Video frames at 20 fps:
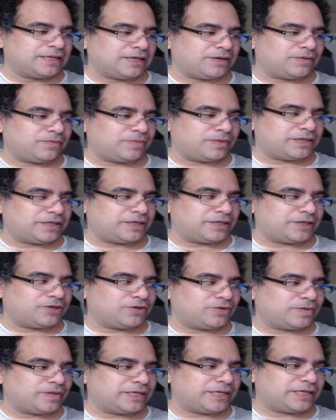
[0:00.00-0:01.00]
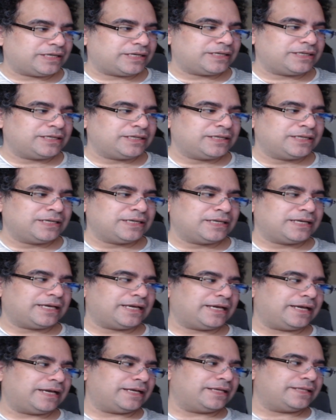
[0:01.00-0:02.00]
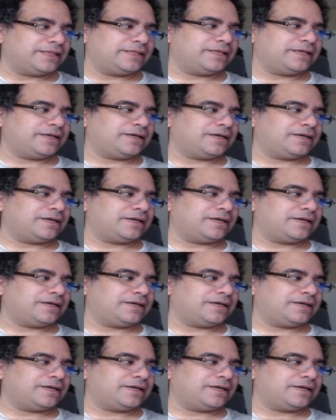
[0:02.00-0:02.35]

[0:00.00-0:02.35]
I wanted to go ahead and